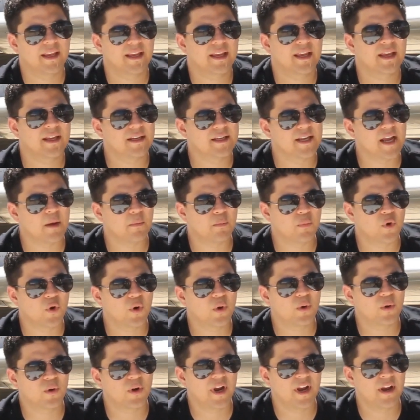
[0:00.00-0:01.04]
cadet
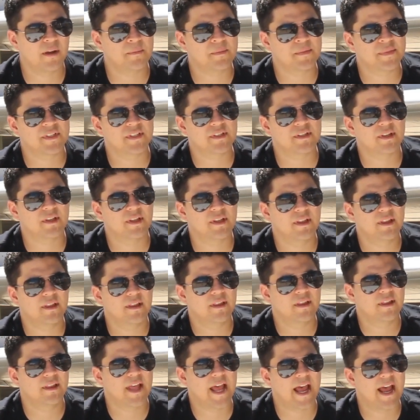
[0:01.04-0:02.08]
programs
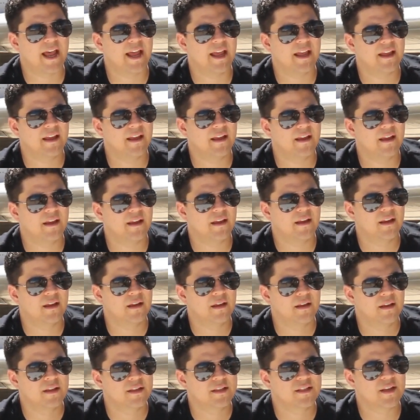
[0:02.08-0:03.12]
that
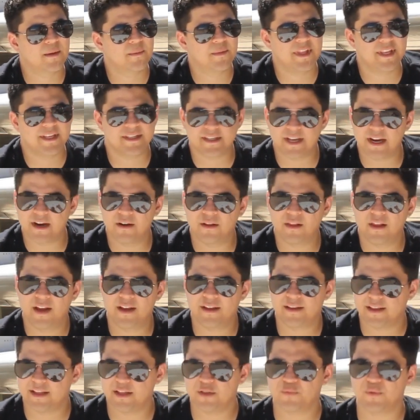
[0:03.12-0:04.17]
some of these
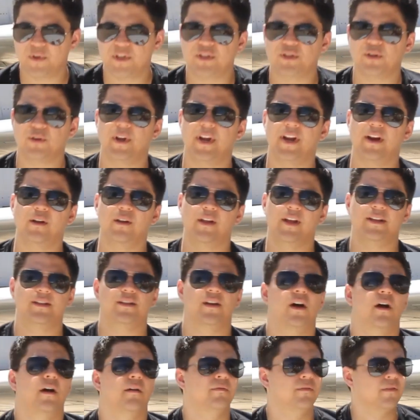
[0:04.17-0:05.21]
regional airlines
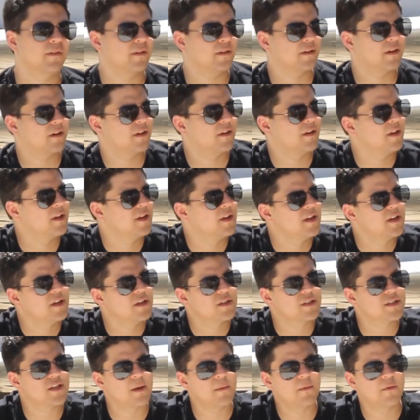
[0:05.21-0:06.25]
offer.
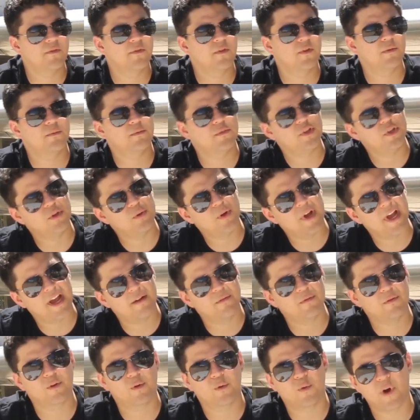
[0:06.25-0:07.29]
Some of them do
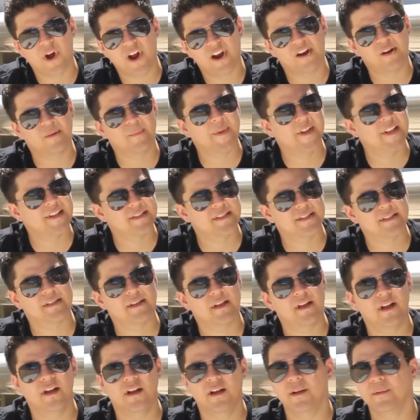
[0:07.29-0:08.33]
have requirements
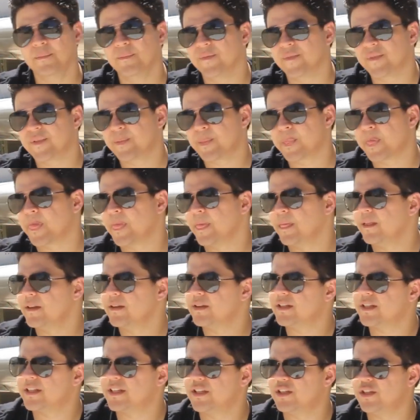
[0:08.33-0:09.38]

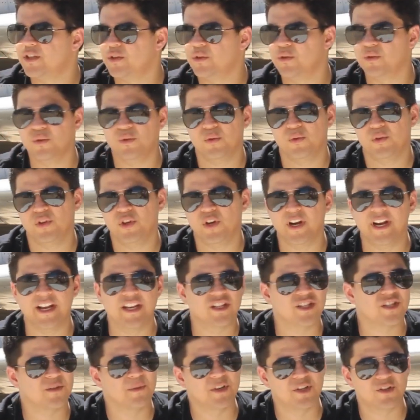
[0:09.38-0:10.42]
to do your
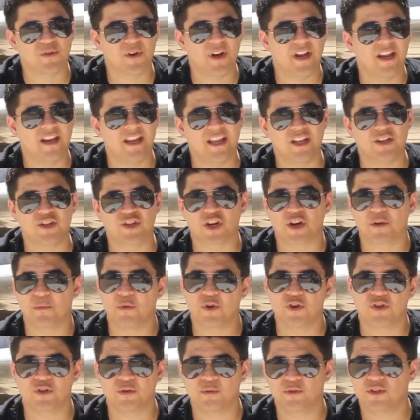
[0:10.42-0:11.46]
instrument training and your
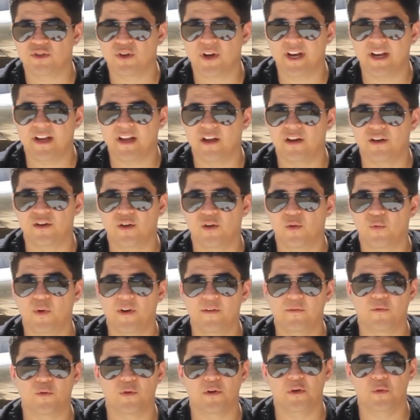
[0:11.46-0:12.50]
commercial training under a
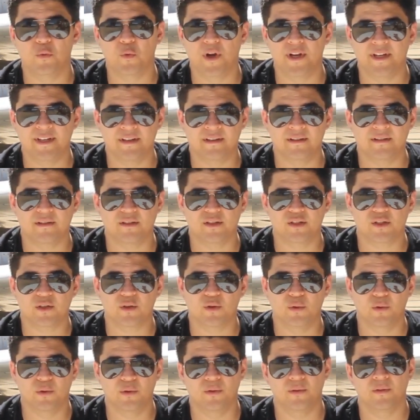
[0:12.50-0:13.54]
141
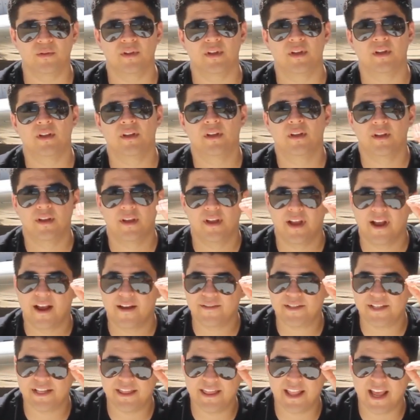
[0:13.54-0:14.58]
school.
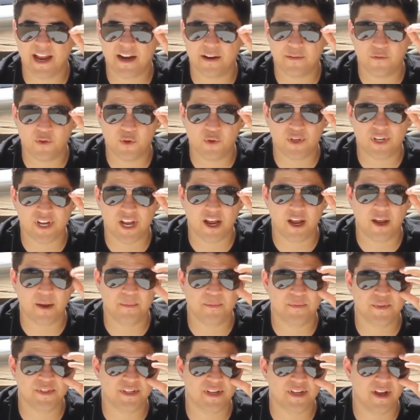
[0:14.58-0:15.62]
I've seen that a few
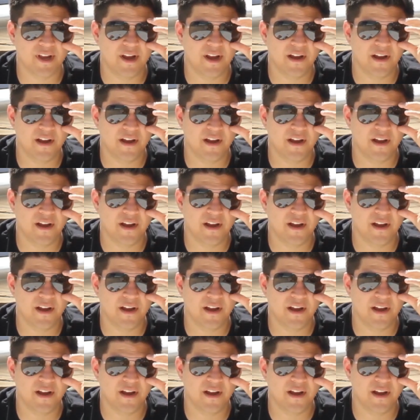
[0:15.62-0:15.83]
times,